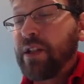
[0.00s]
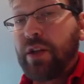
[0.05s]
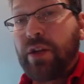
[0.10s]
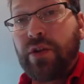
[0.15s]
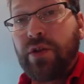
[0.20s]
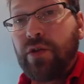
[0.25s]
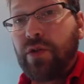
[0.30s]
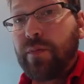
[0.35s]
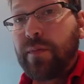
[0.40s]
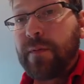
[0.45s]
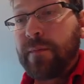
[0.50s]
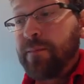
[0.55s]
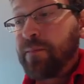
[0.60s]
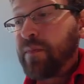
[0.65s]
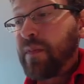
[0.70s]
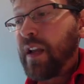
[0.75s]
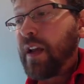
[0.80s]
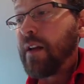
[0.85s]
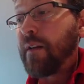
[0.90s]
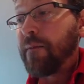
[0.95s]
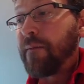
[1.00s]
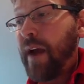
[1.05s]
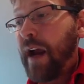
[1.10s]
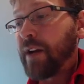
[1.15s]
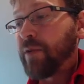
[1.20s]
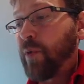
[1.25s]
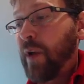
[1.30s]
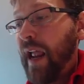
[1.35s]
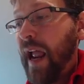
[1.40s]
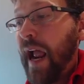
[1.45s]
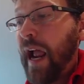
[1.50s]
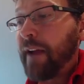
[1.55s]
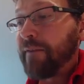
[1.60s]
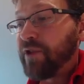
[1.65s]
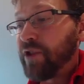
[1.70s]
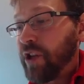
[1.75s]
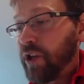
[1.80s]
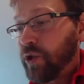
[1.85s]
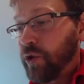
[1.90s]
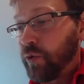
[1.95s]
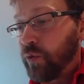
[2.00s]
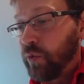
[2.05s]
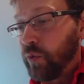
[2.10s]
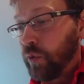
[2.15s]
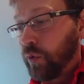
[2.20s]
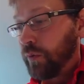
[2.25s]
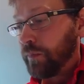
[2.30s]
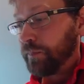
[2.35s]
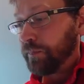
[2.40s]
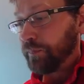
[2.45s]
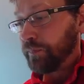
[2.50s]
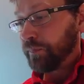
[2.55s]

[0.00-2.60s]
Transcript: cube. And in fact, we have such a rule.